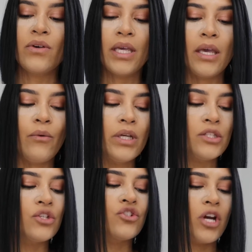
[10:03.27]
so I can't
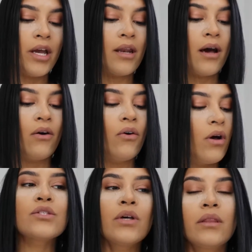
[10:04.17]
wait to try it
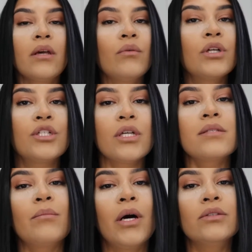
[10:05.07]
out. So I think we're
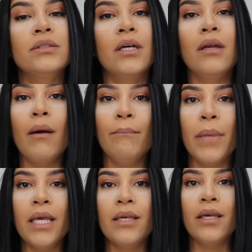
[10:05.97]
just about done
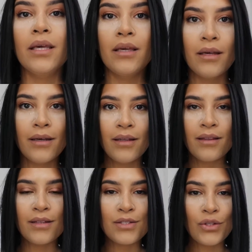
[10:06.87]
baking.
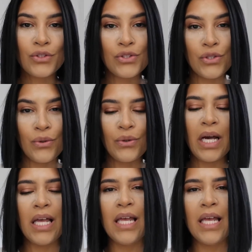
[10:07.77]
This looks so